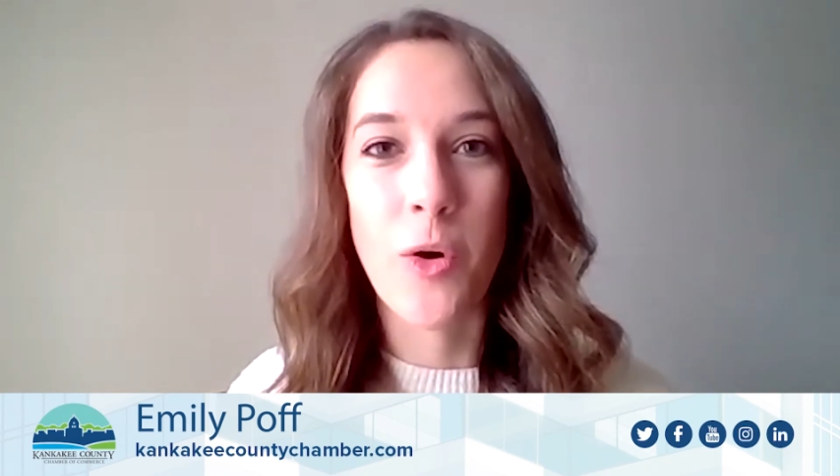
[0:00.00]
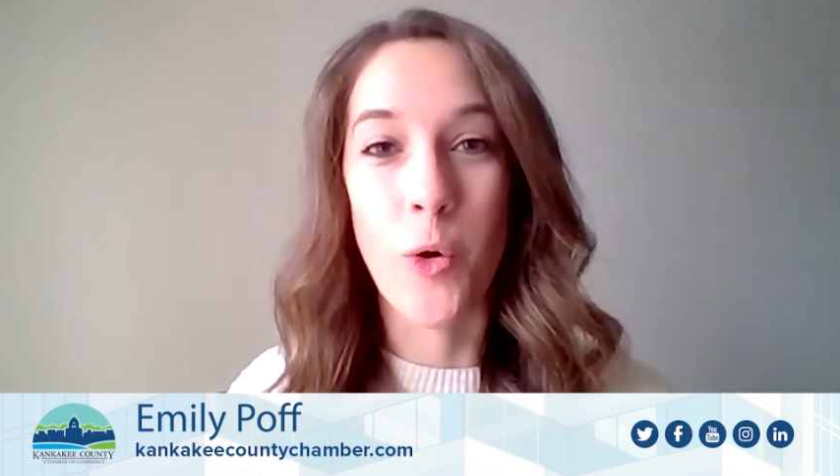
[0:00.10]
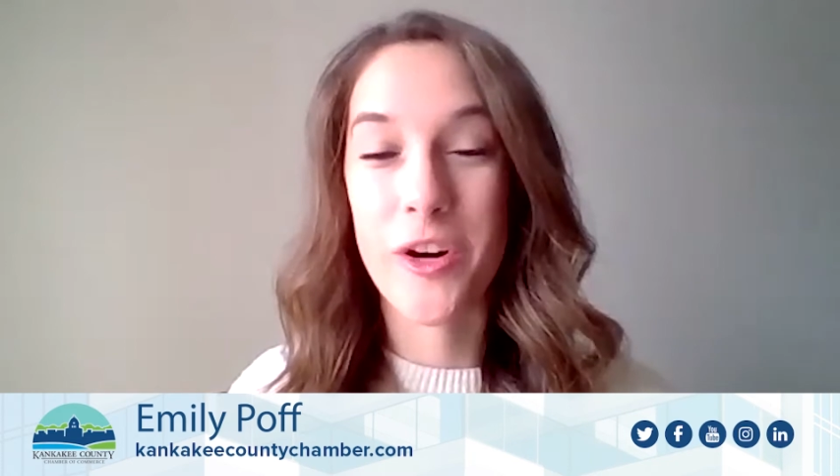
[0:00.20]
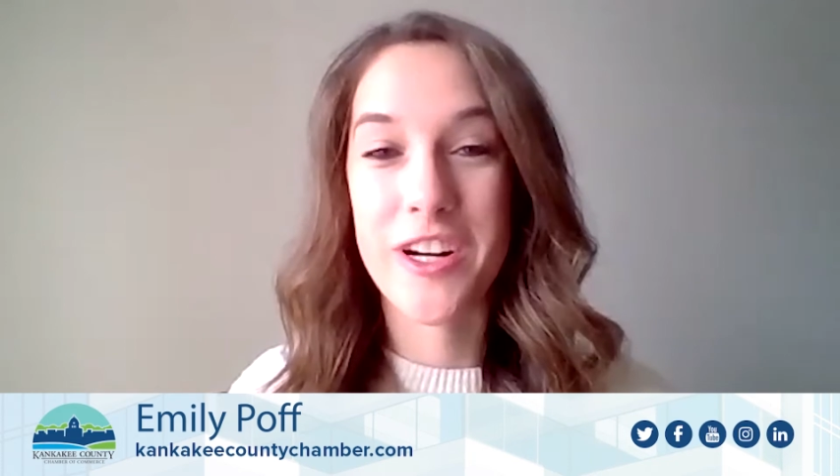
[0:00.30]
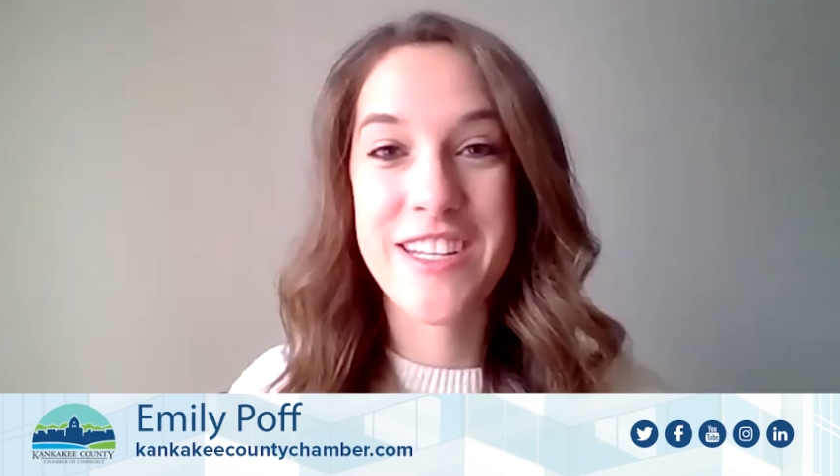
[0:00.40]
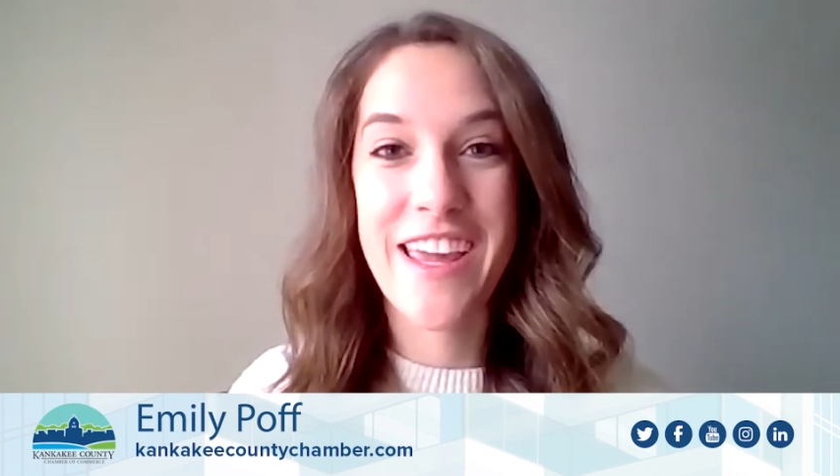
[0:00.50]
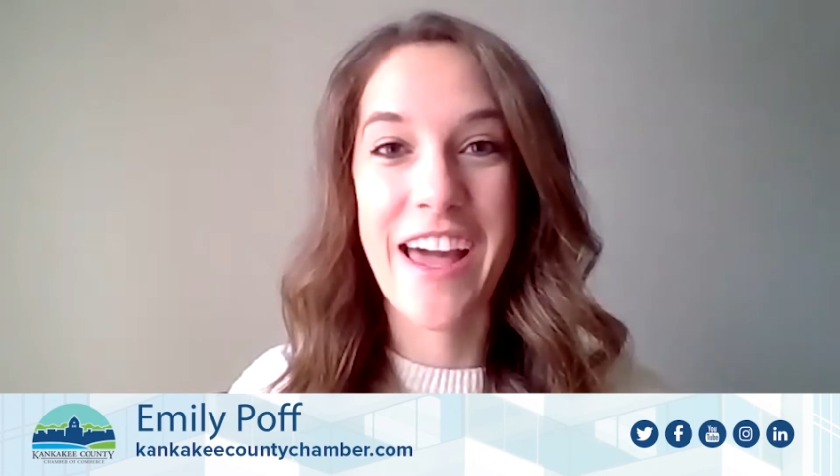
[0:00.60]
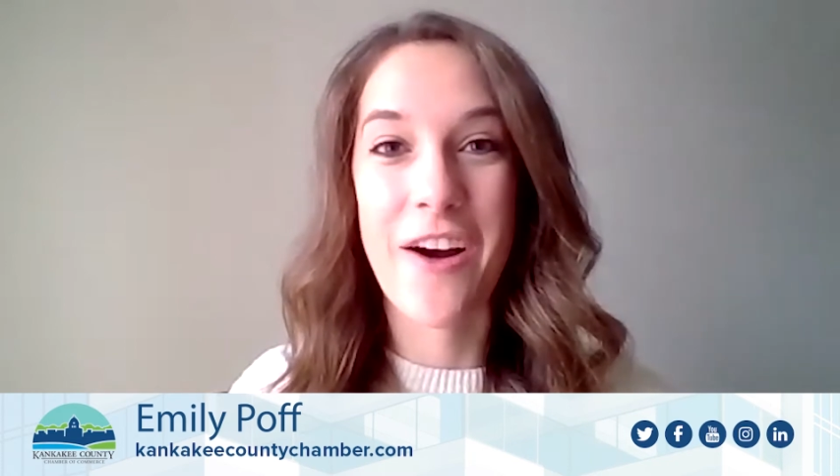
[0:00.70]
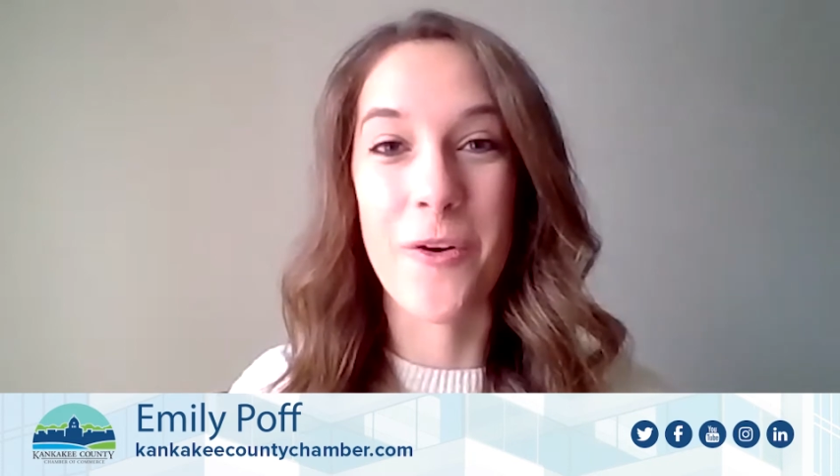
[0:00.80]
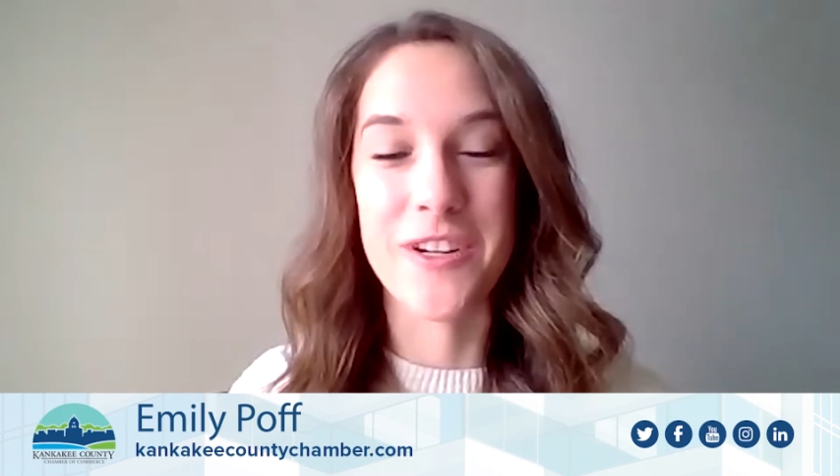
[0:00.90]
order
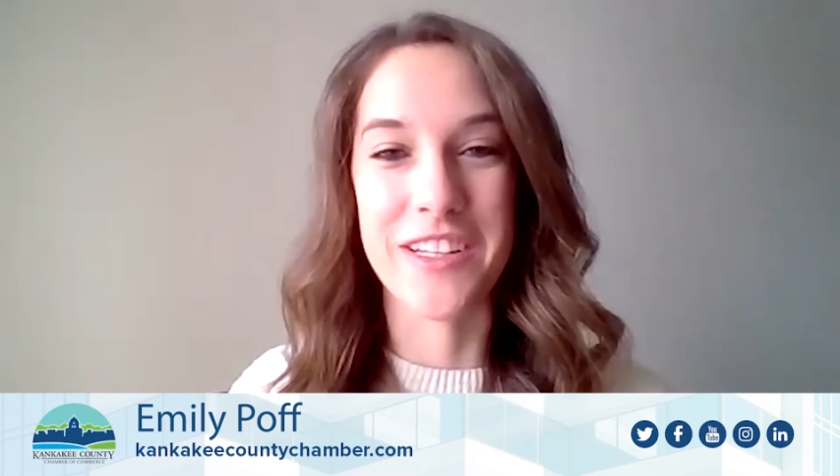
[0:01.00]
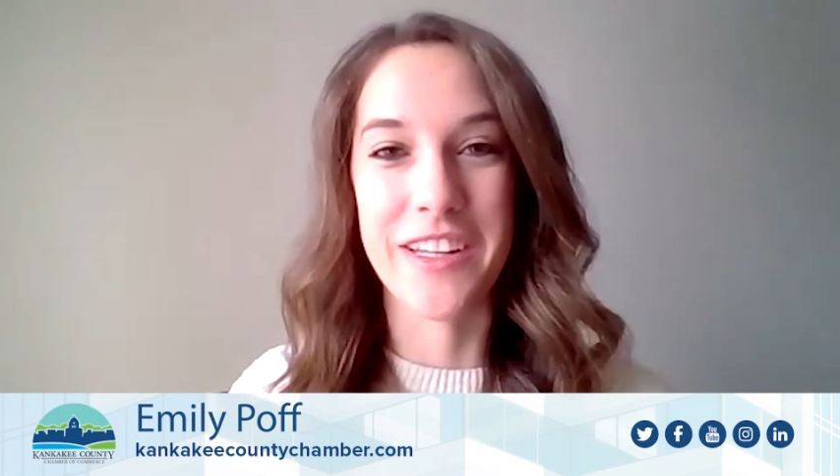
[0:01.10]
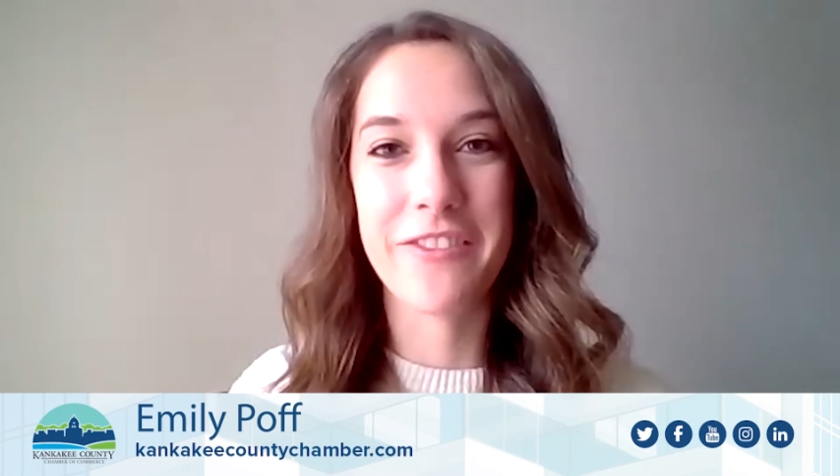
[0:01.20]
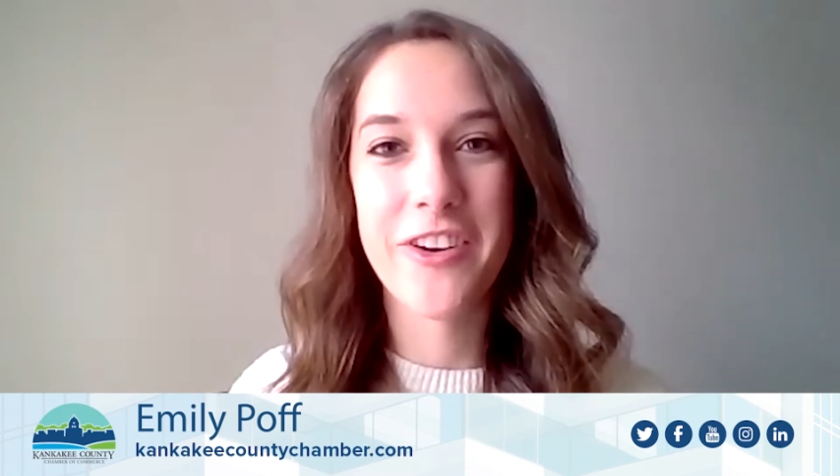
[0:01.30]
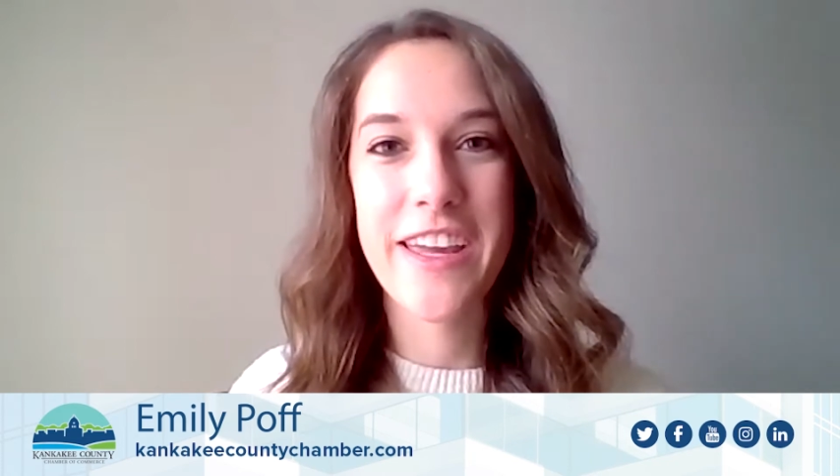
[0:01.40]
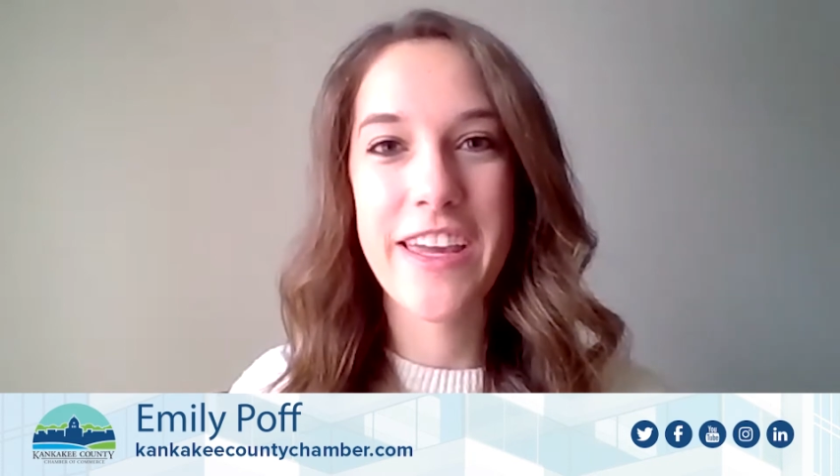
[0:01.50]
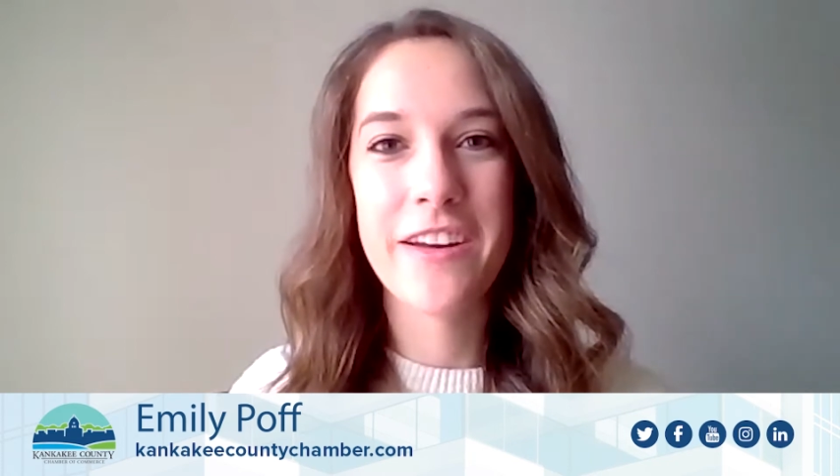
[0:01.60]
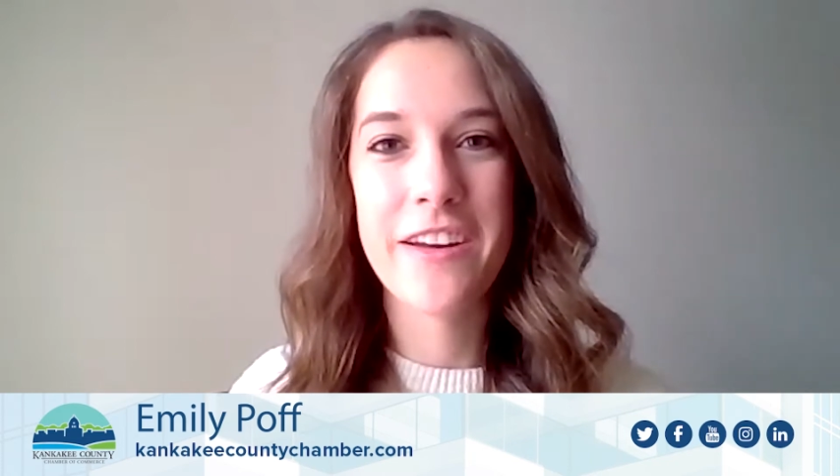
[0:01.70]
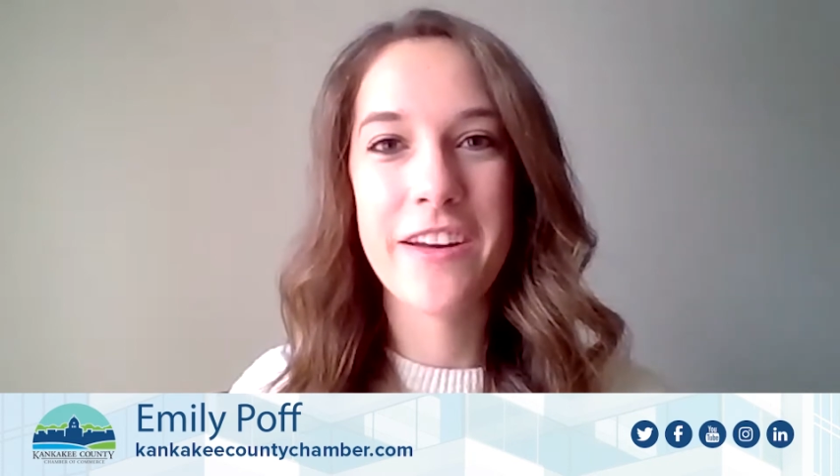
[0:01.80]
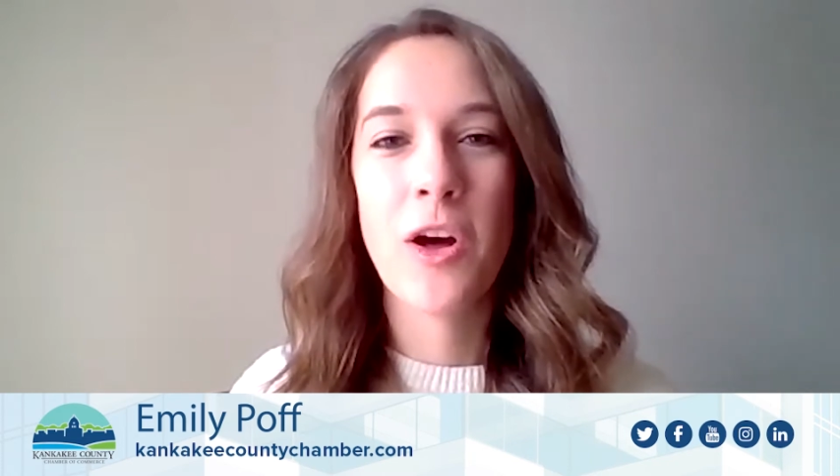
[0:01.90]
takeout or delivery,